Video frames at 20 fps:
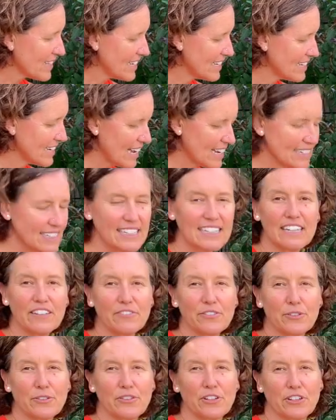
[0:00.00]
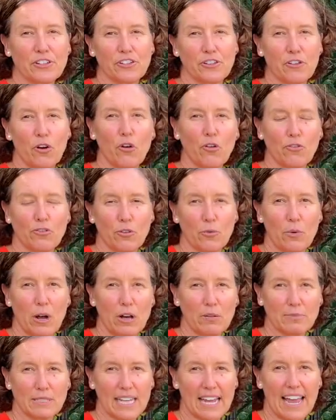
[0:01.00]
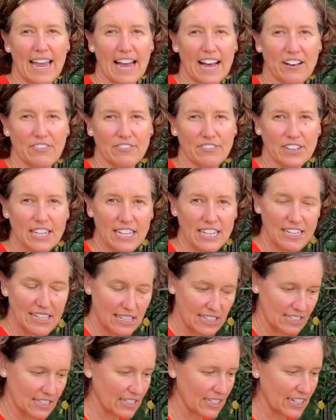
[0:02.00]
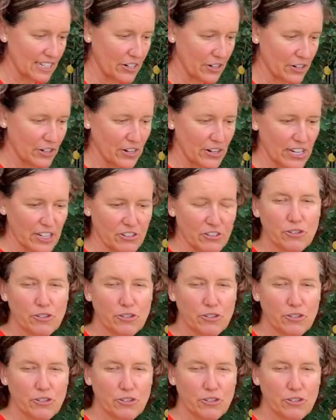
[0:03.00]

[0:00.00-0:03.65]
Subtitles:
not to give you such an overwhelm to have clicker and